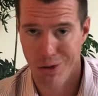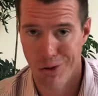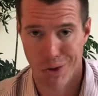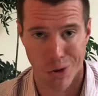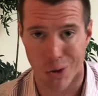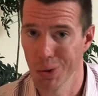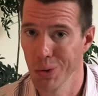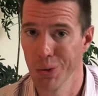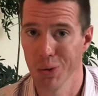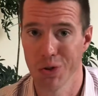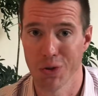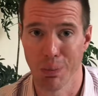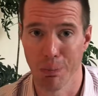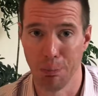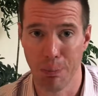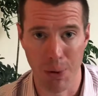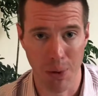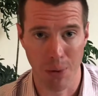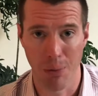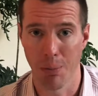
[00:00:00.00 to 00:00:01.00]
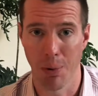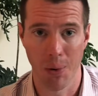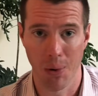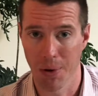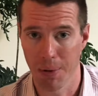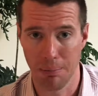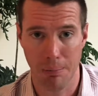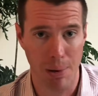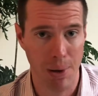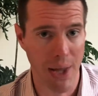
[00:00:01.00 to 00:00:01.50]
huge
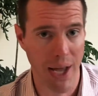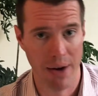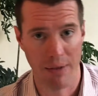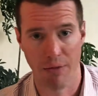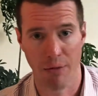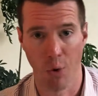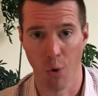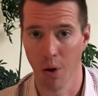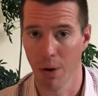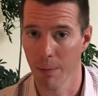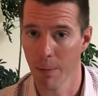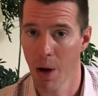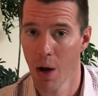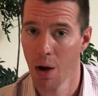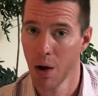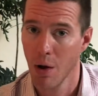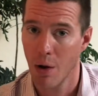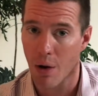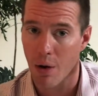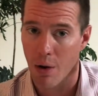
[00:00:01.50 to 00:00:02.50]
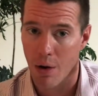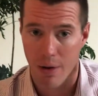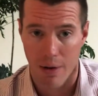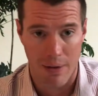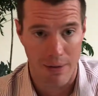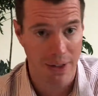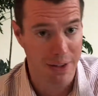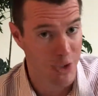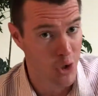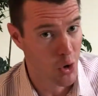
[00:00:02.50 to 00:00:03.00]
billboard platform
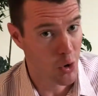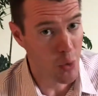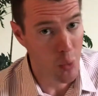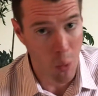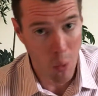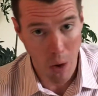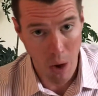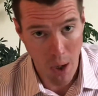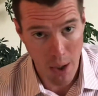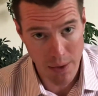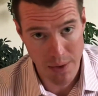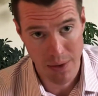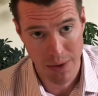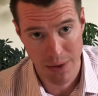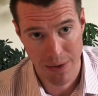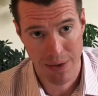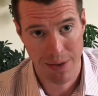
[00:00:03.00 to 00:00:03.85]
that you want,